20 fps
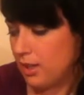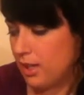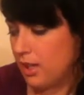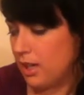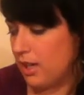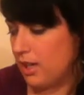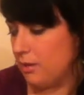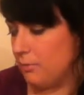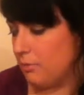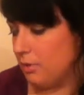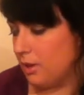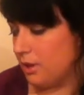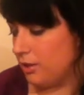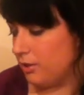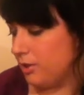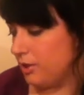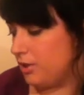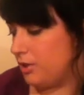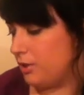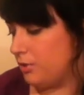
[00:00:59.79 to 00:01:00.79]
I'm
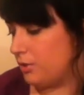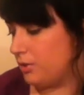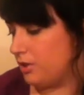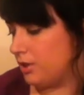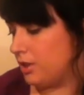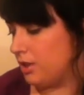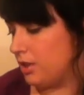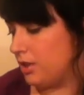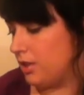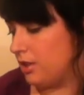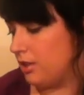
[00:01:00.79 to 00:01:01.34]
going to do it,